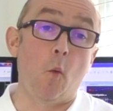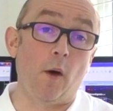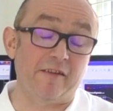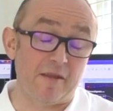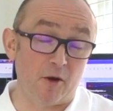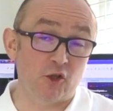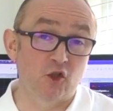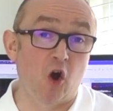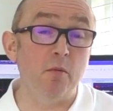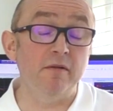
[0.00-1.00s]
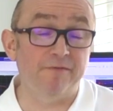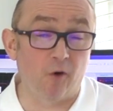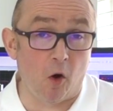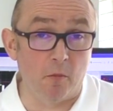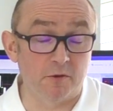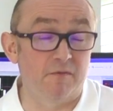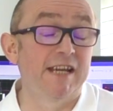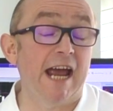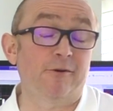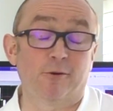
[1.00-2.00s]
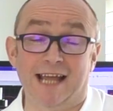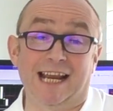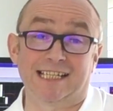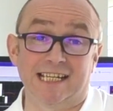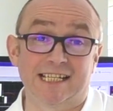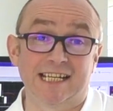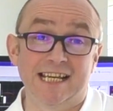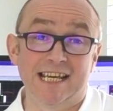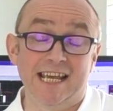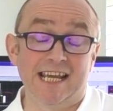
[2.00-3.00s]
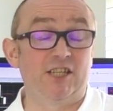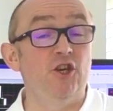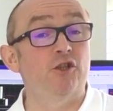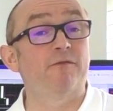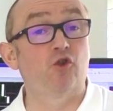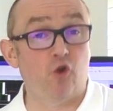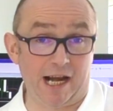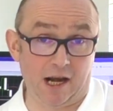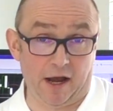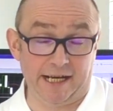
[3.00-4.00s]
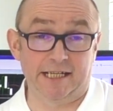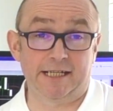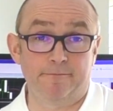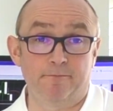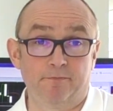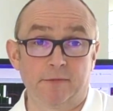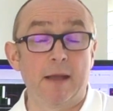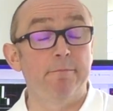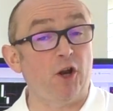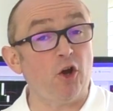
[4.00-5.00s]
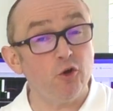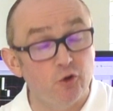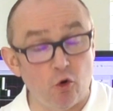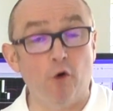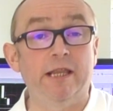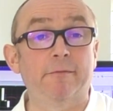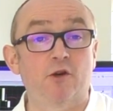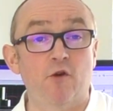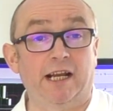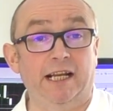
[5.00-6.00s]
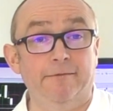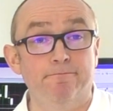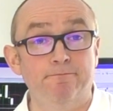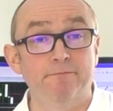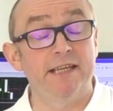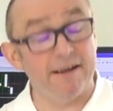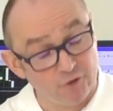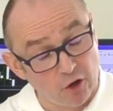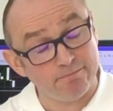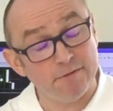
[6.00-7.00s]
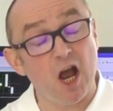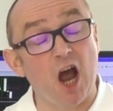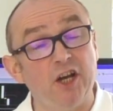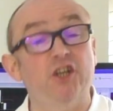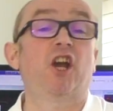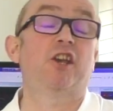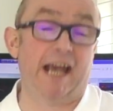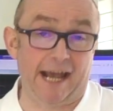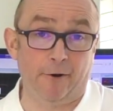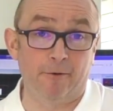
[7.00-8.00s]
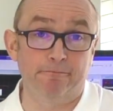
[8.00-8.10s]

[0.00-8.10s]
One of the most common forms of technical analysis is the use of trend lines. But are you drawing them correctly? If not, I'm going to show you how.